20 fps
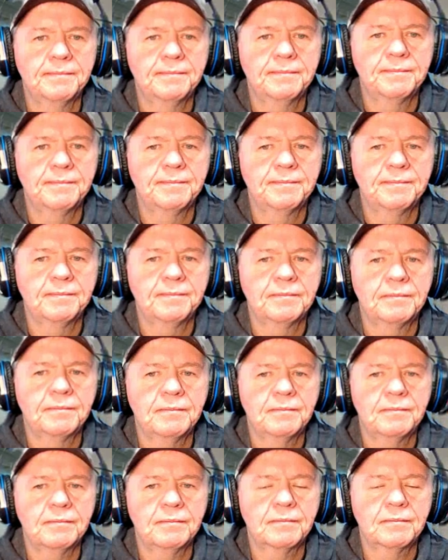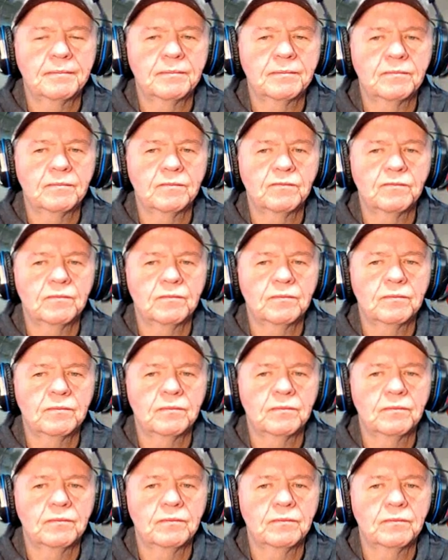
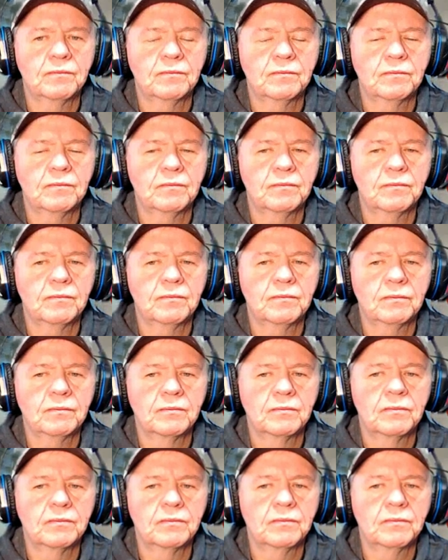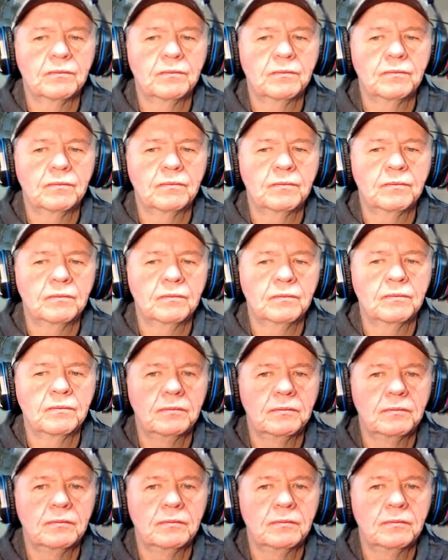This person isn't speaking.